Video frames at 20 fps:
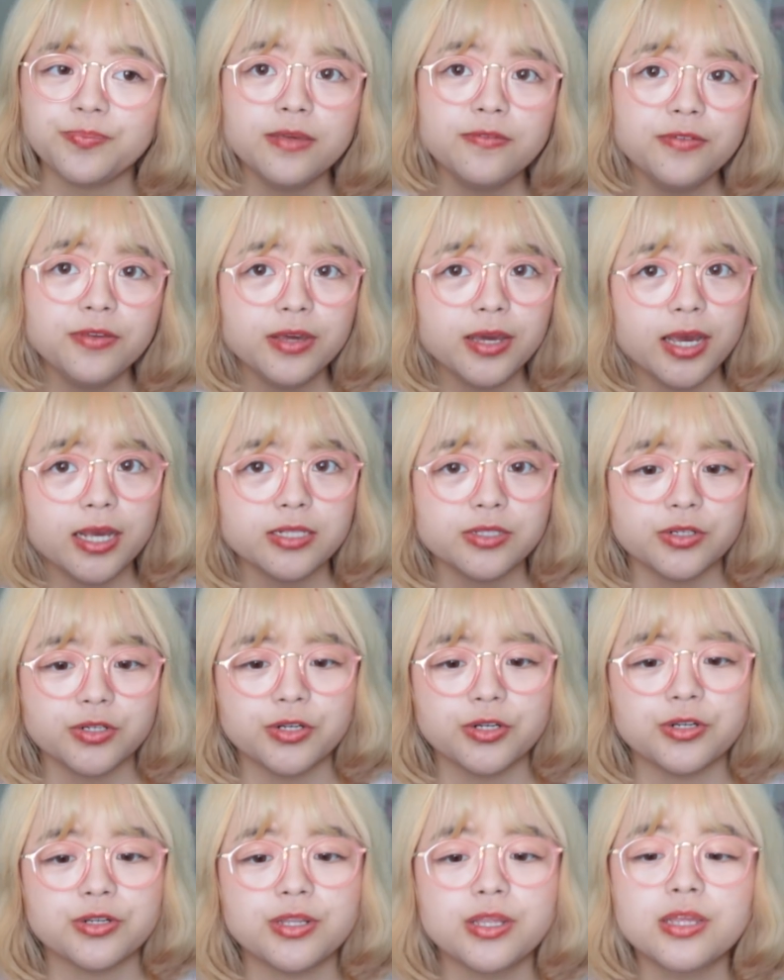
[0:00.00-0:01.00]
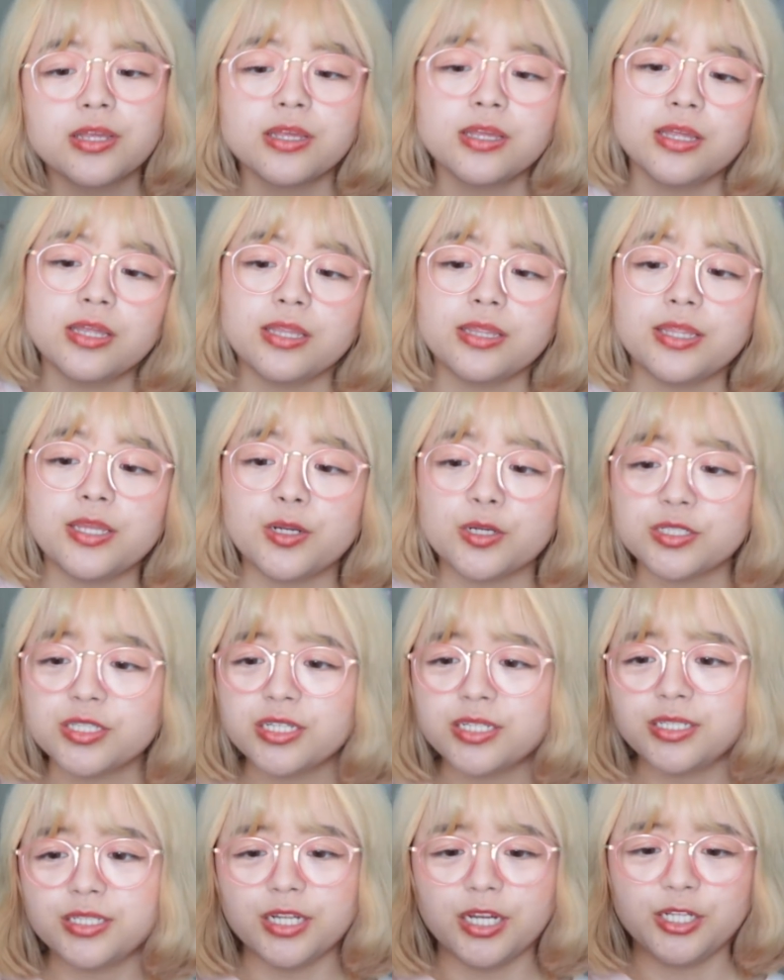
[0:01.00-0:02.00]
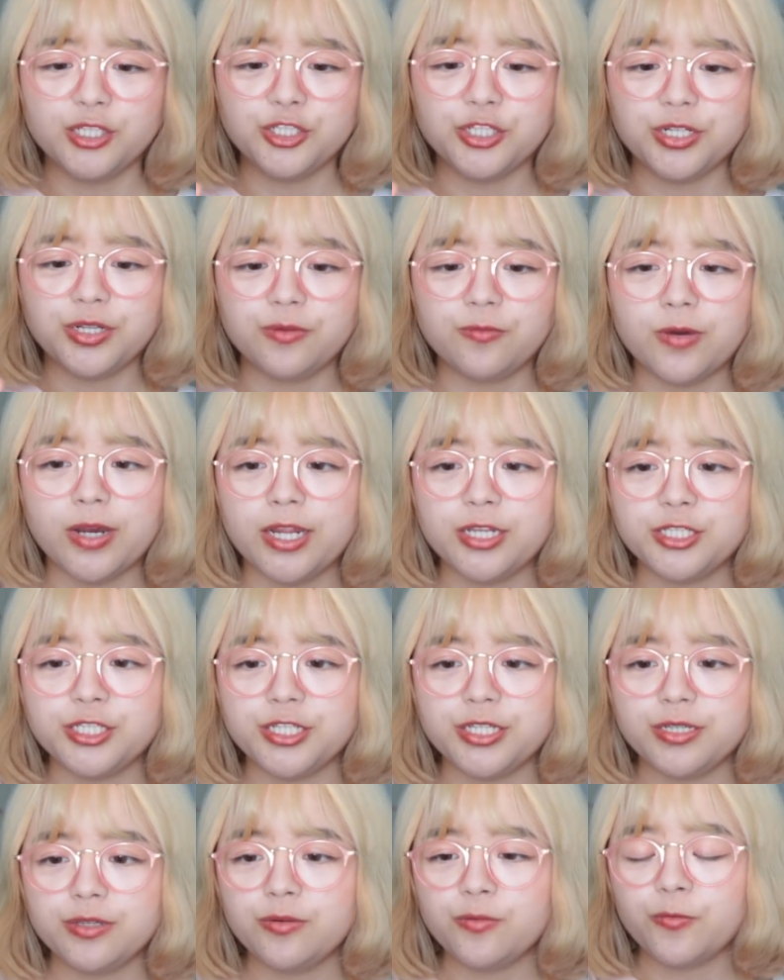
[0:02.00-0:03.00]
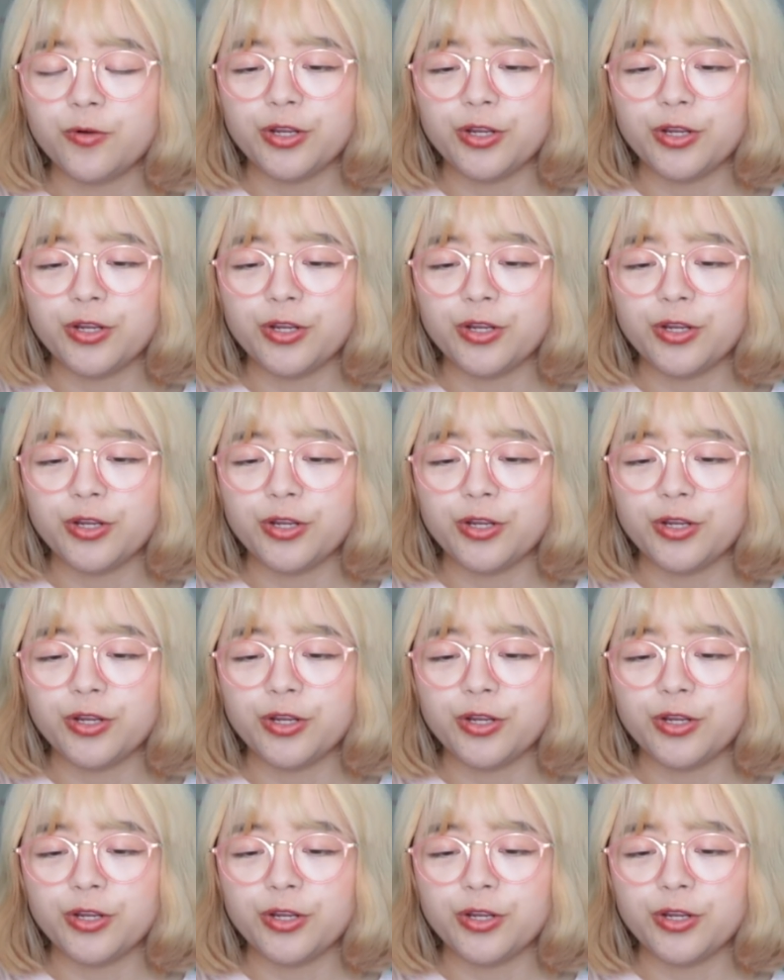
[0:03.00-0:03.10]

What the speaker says: If you guys heard, there's a dungeon in YG